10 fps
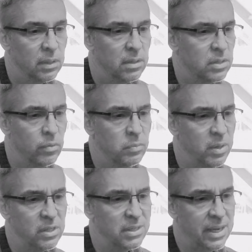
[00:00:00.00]
And so, as
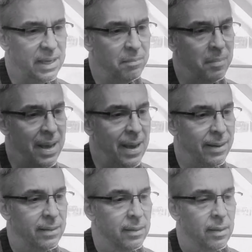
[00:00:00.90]
much as I get
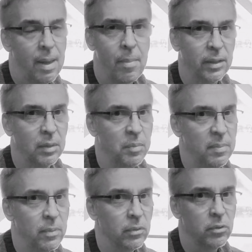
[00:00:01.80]
mad about the
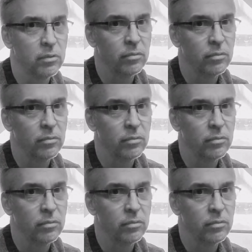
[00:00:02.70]
people who